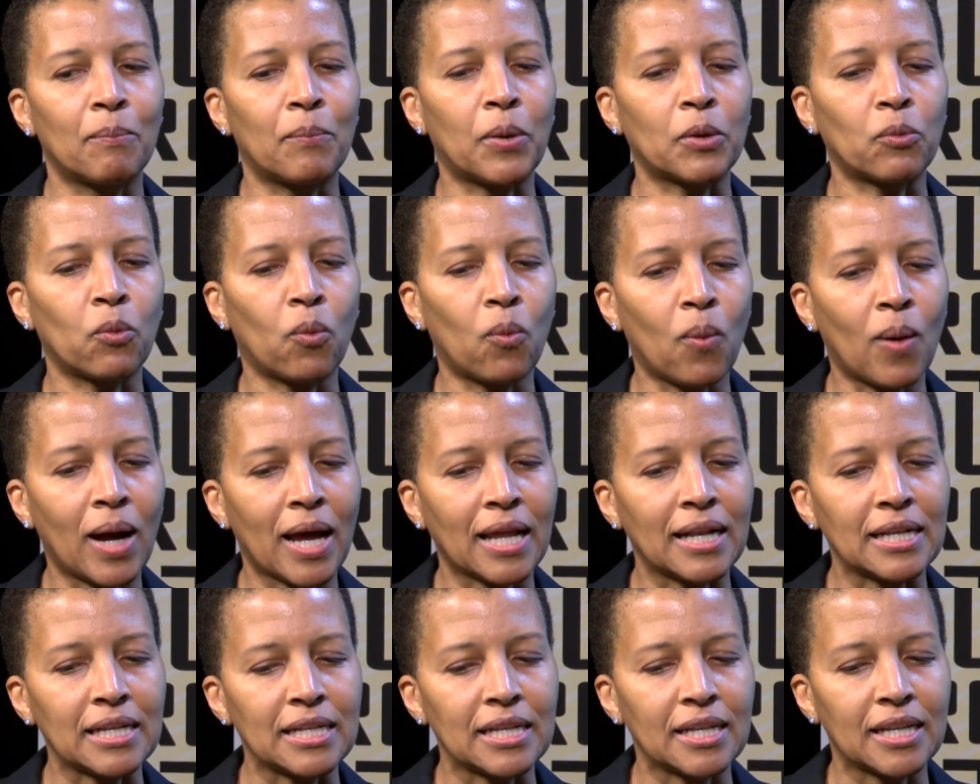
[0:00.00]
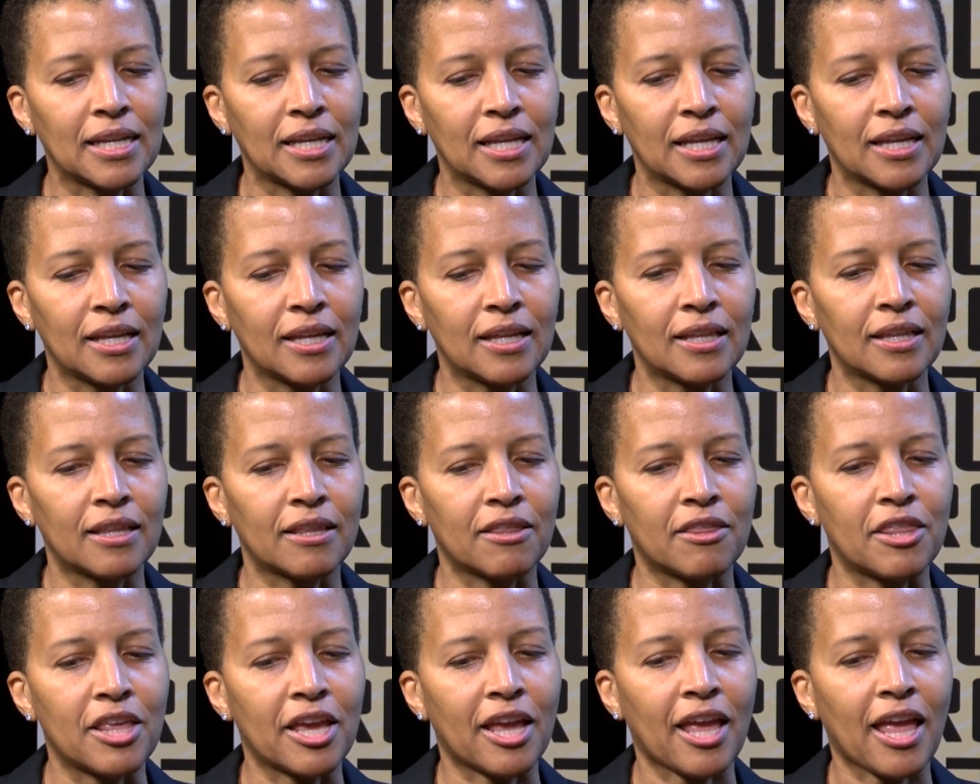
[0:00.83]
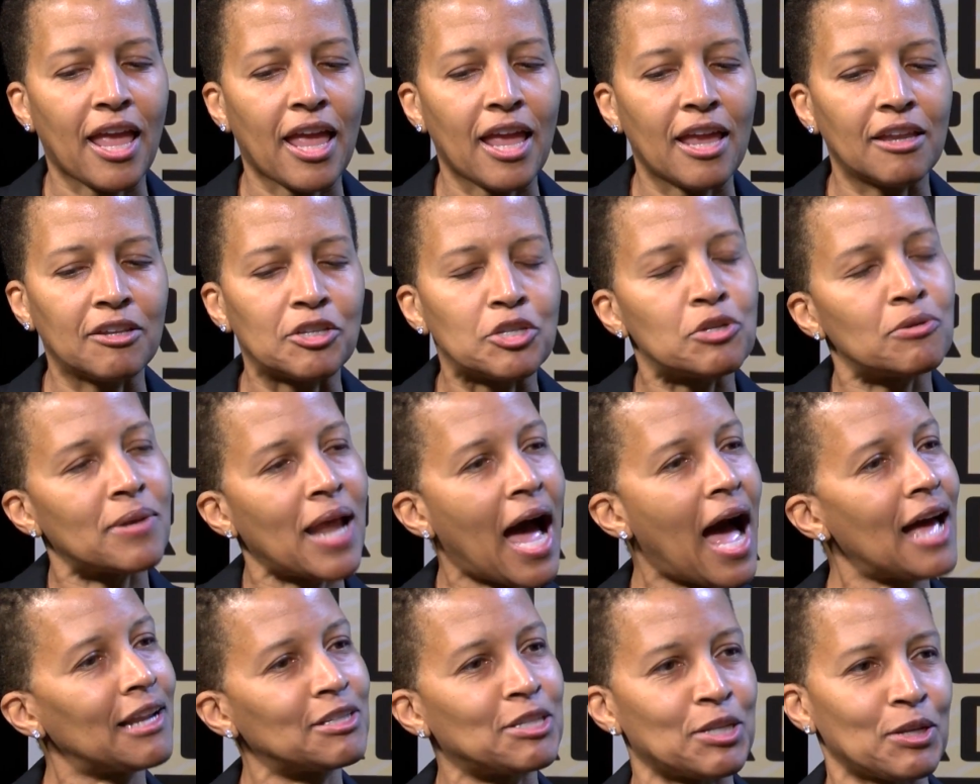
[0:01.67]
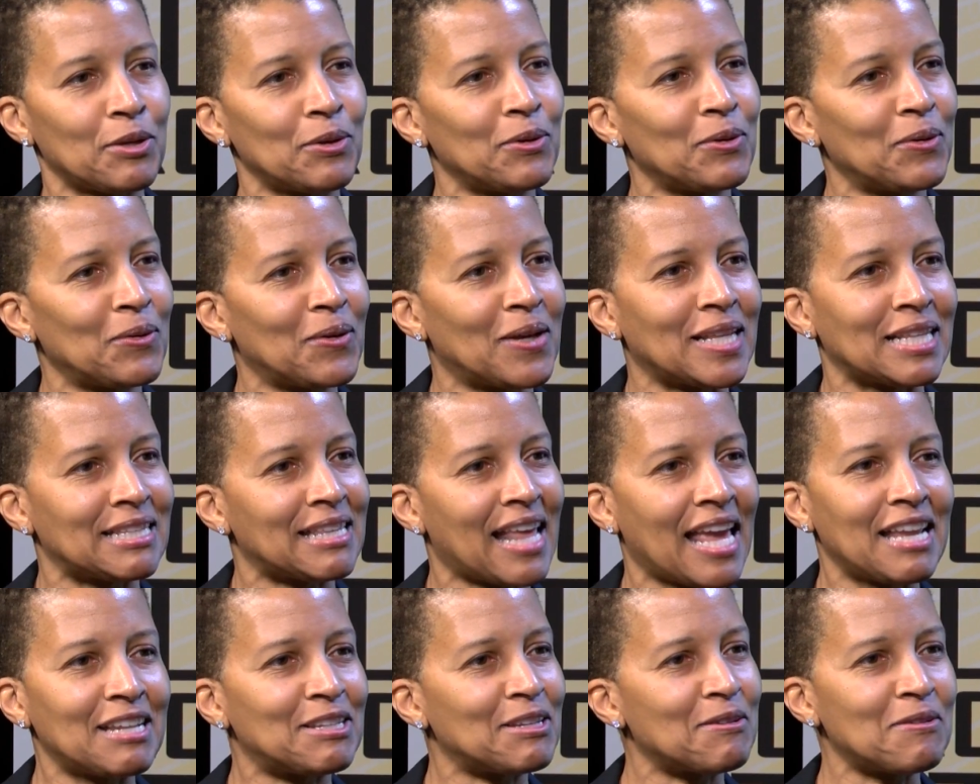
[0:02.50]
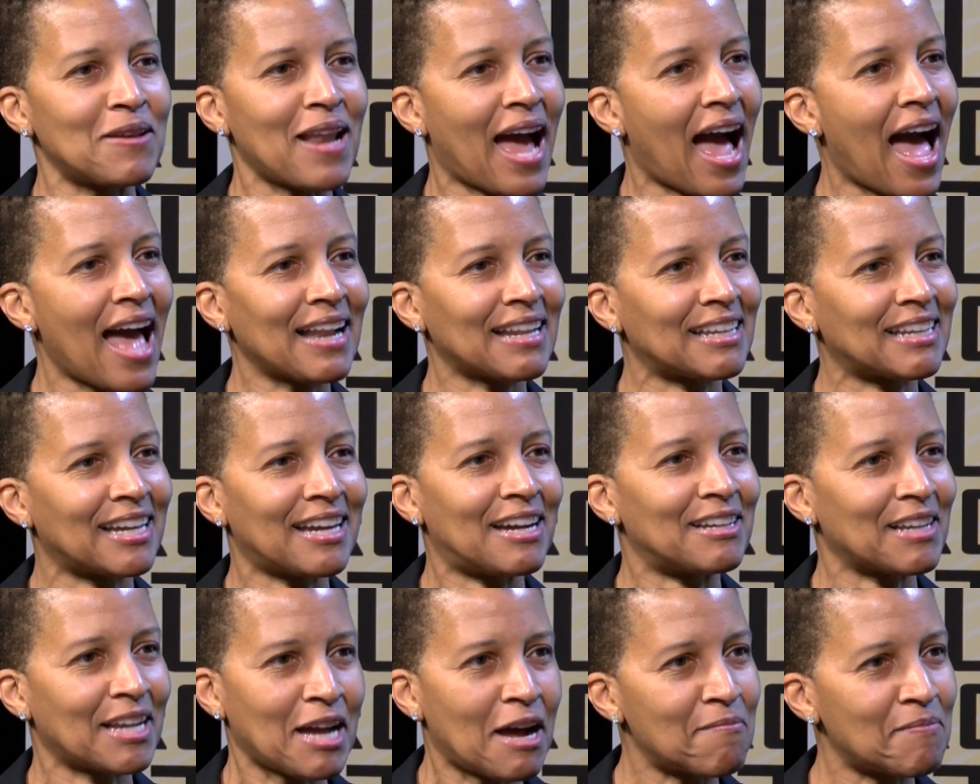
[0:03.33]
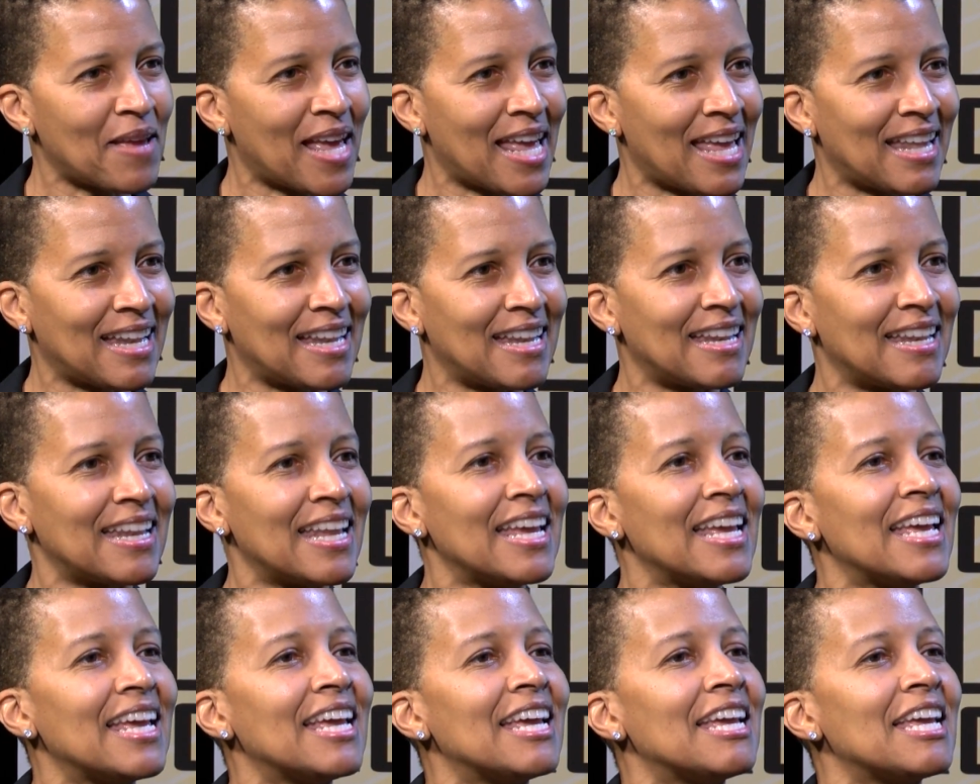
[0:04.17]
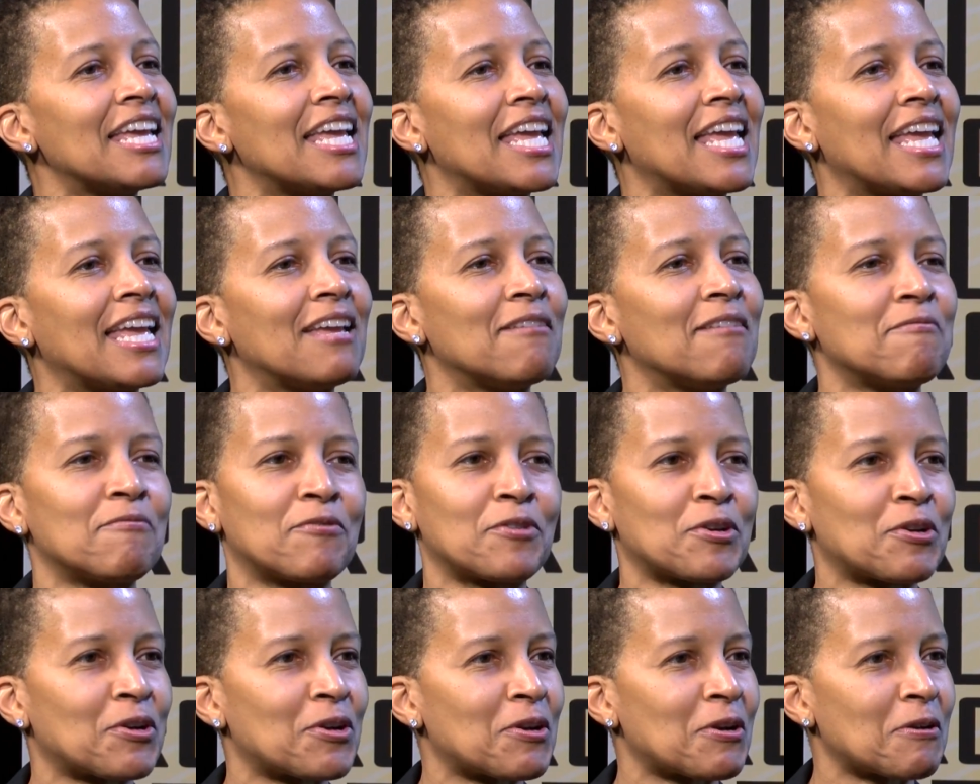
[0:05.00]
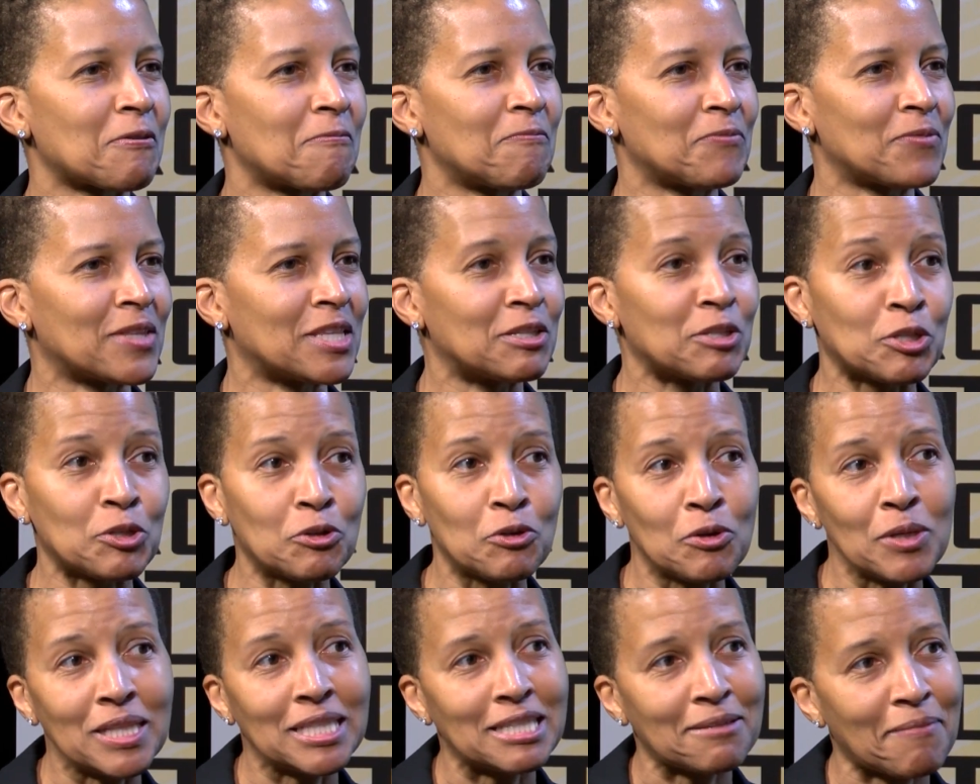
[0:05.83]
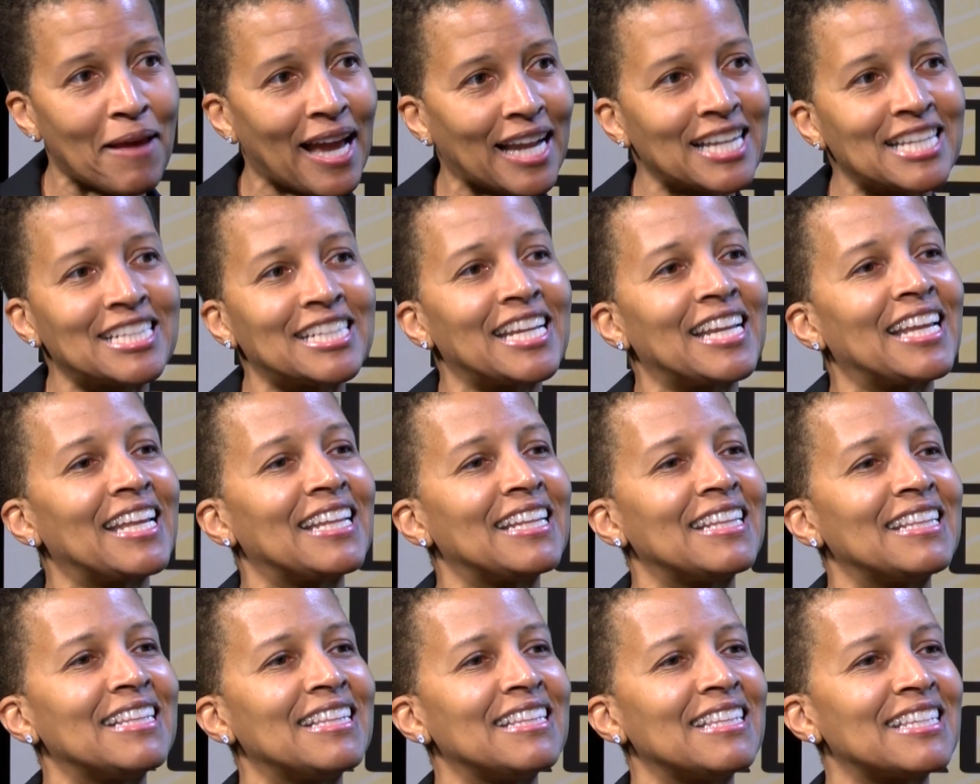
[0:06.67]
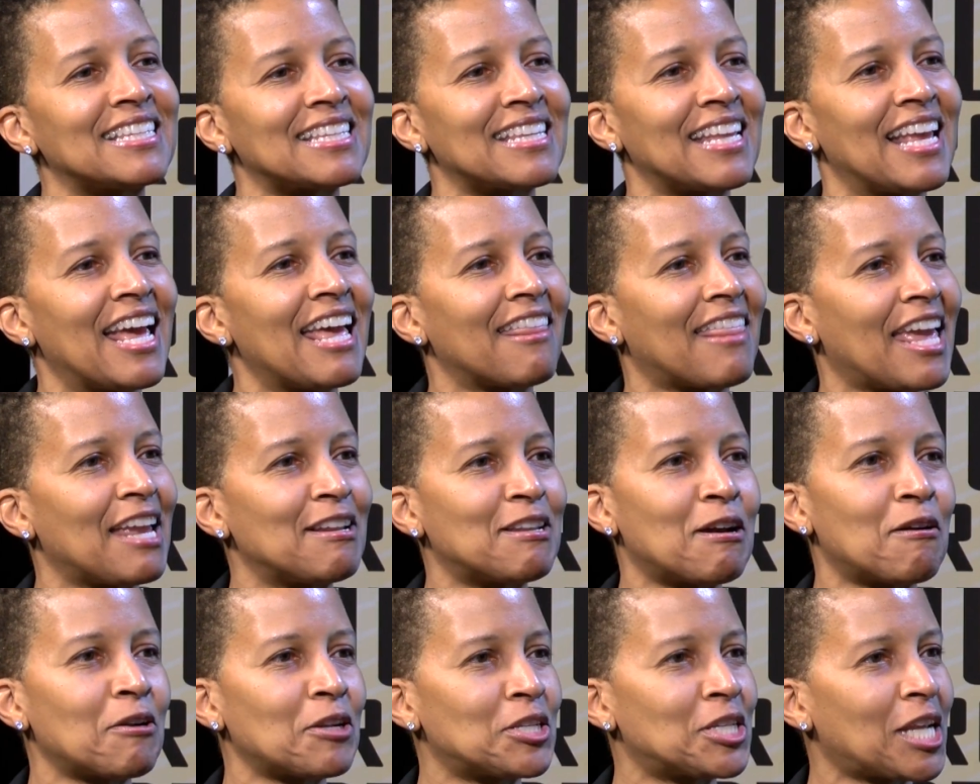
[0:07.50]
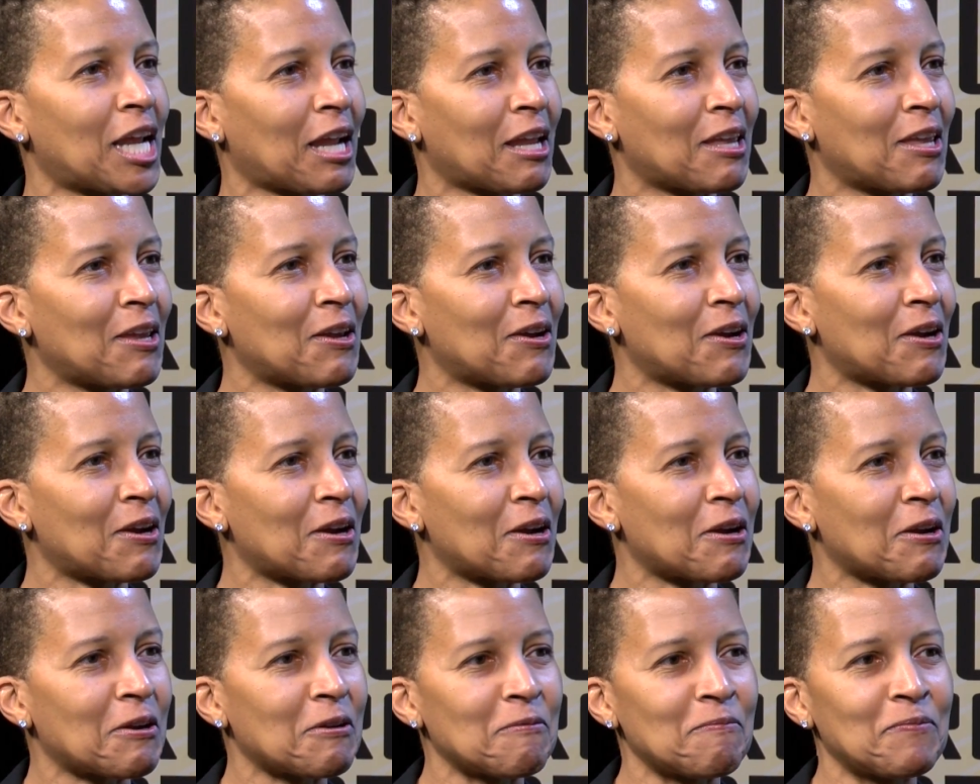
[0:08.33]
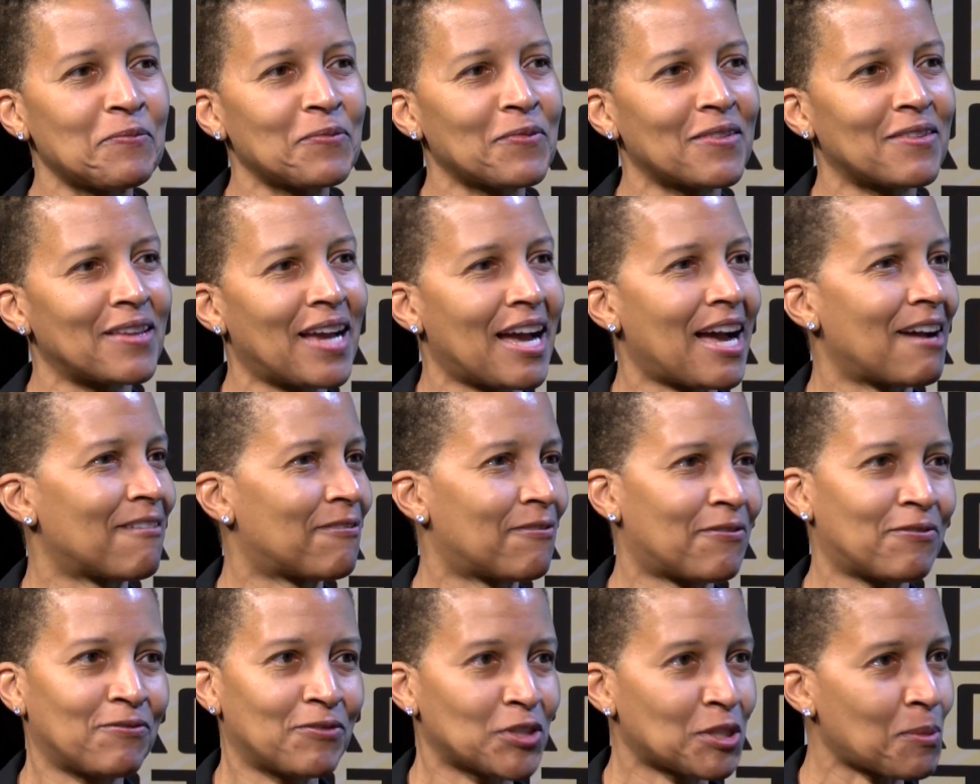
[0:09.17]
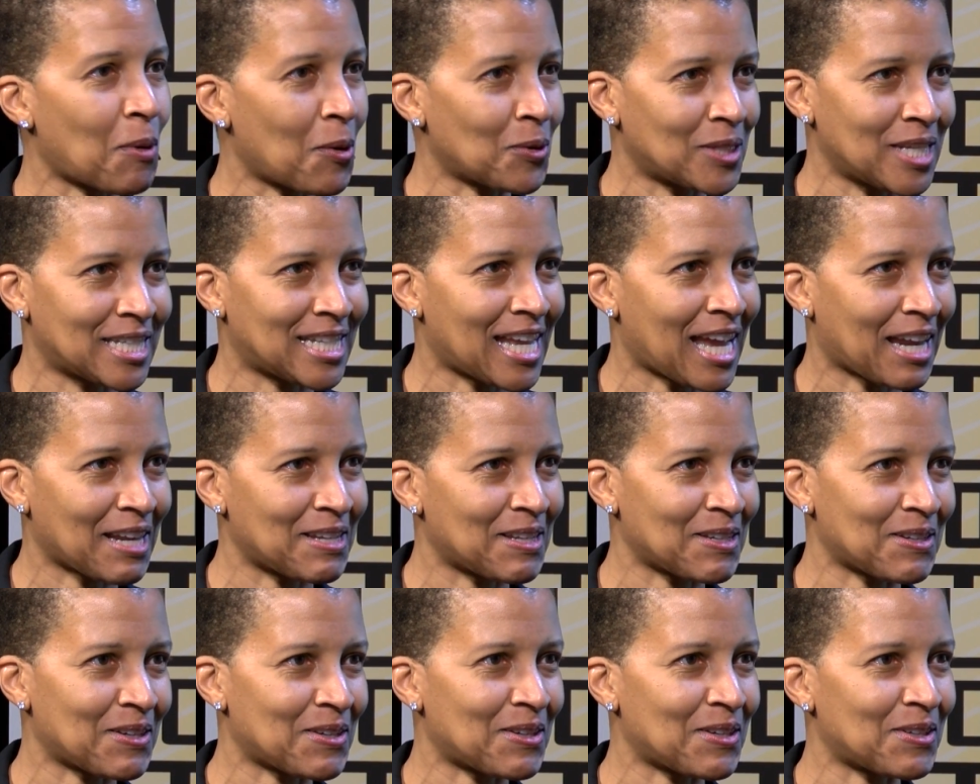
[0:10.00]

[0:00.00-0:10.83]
But what they do not do is they do not come in and do inspections. They don't check your smoke detectors